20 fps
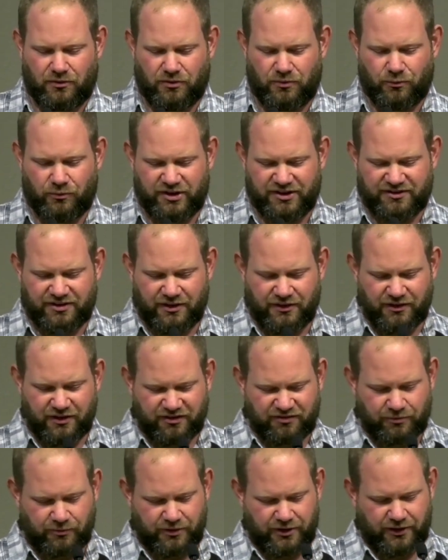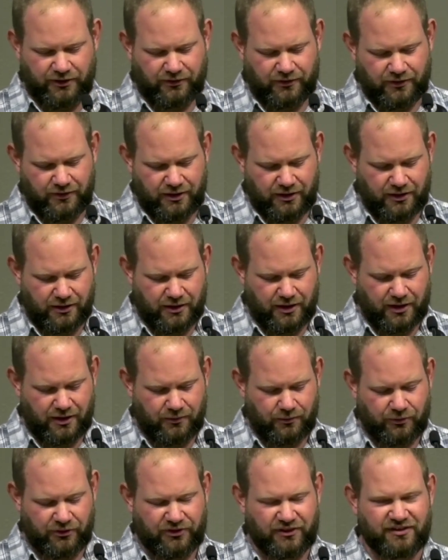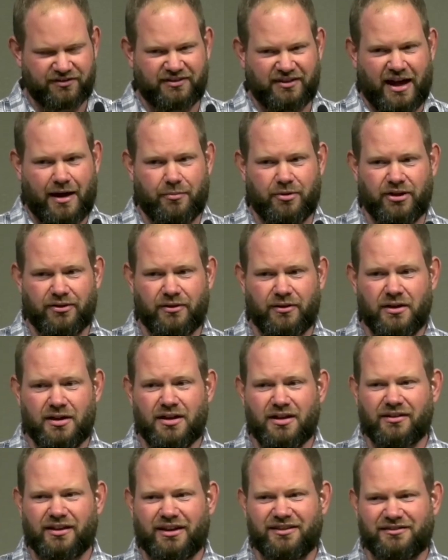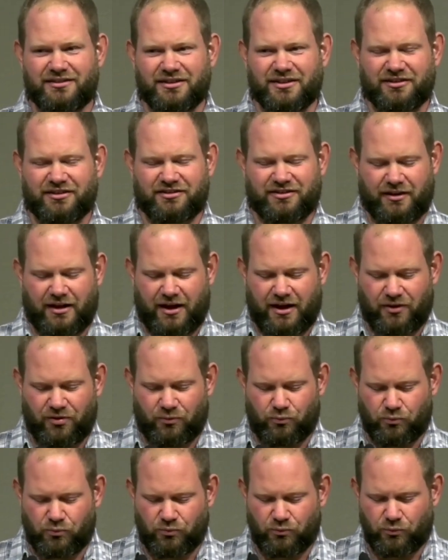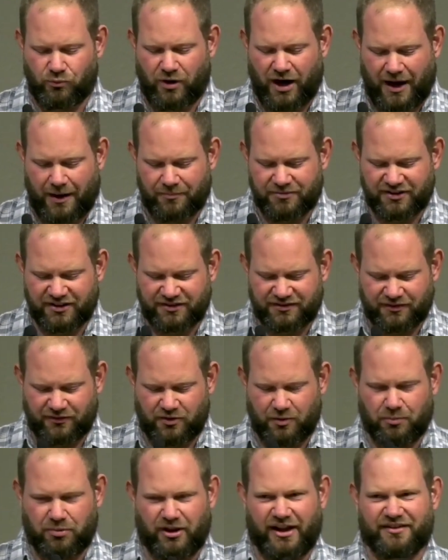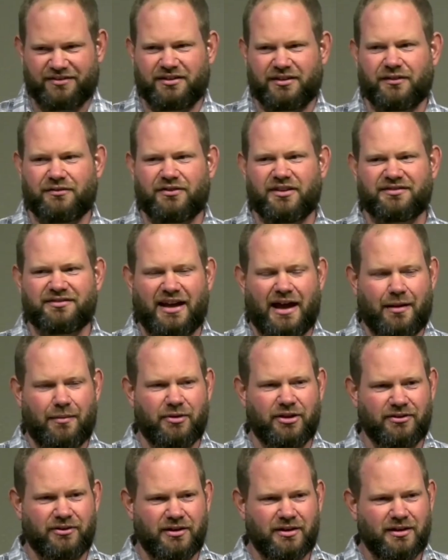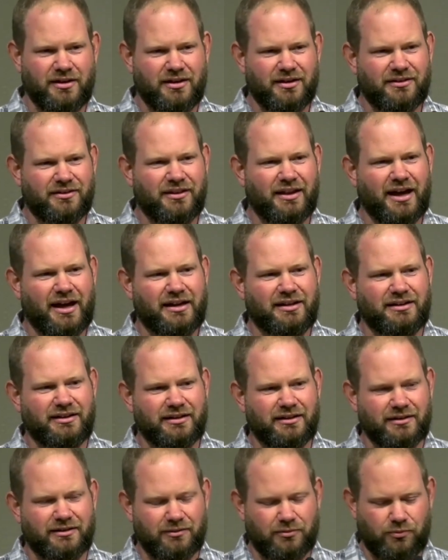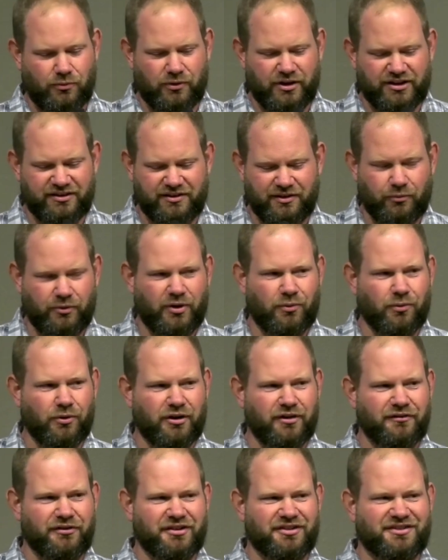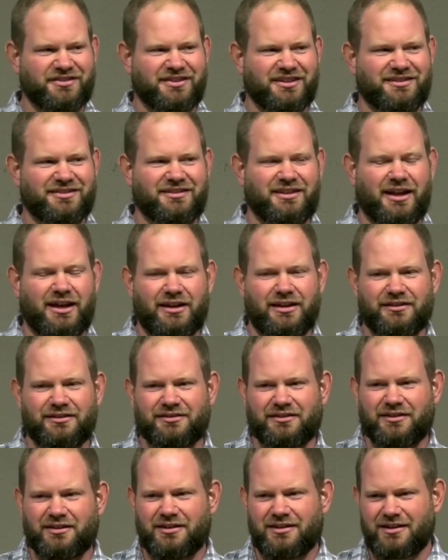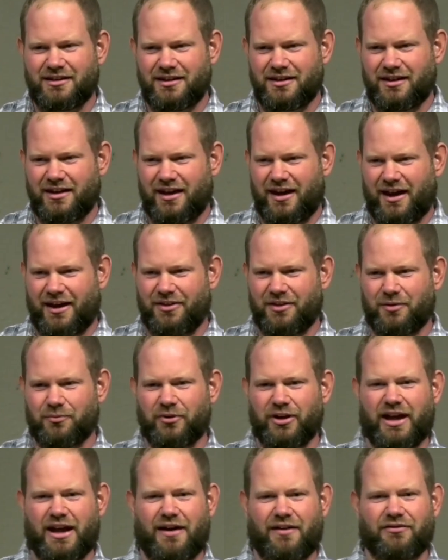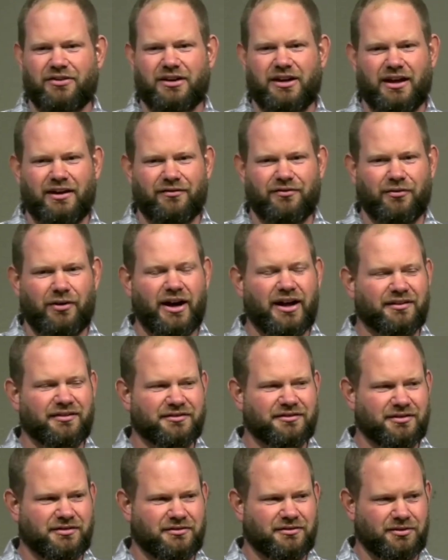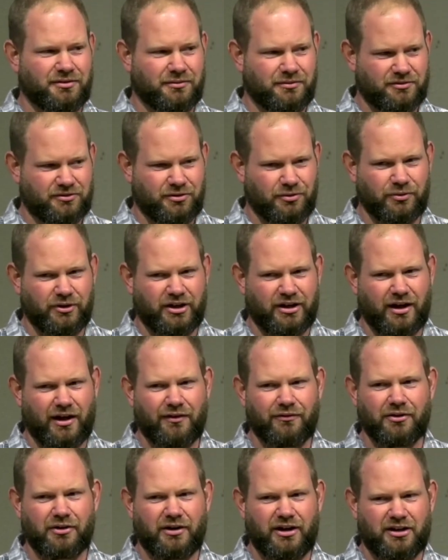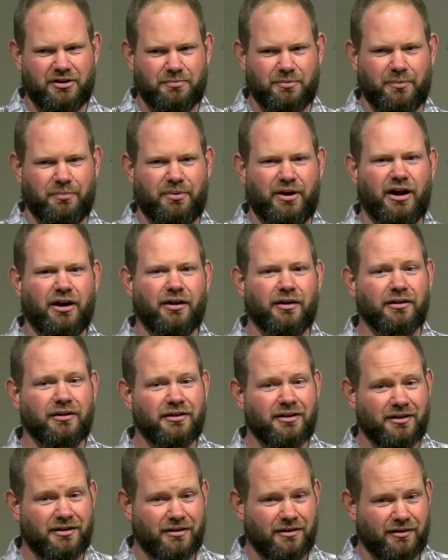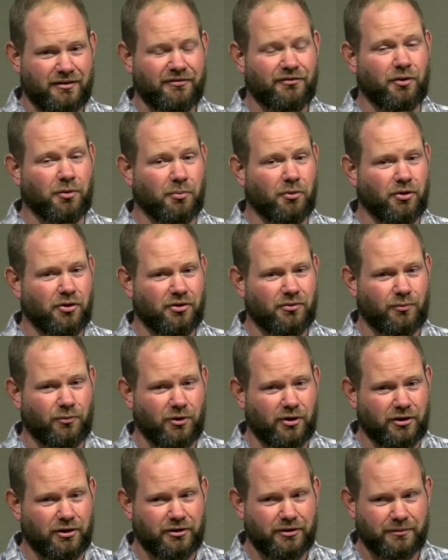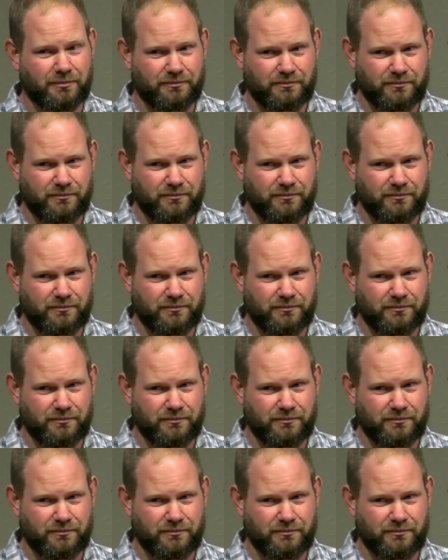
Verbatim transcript: we see this with the, uh, with the Sabbath. Laziness uh, robs us of the blessing of the Sabbath. The idea was that we work for six days and then we have the day of rest to, to recover and to prepare for more work.